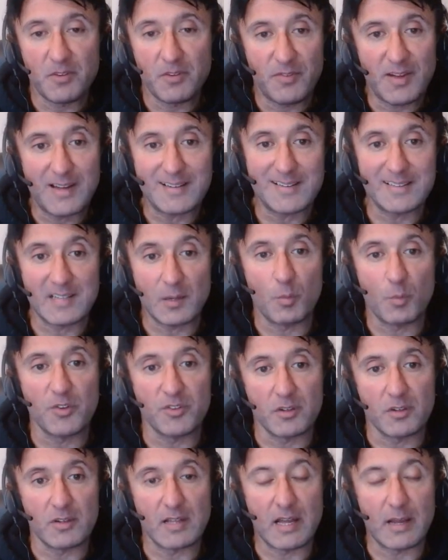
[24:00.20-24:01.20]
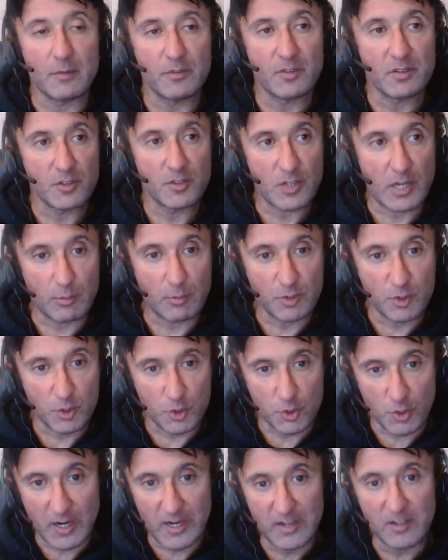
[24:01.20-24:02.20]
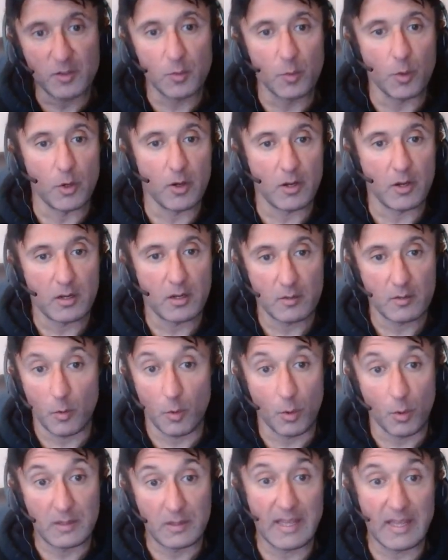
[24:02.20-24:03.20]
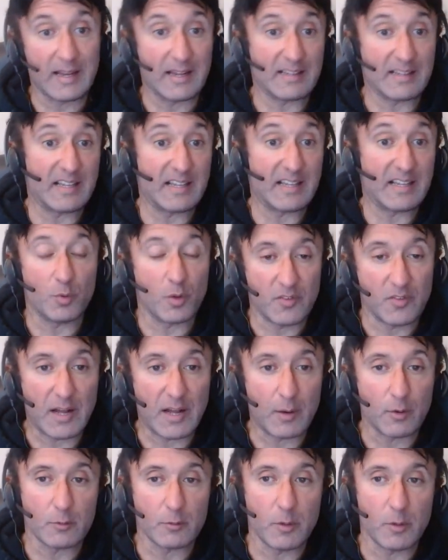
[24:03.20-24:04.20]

the fact is I wasn't. I was trying to work all day, like 10, 12 hours.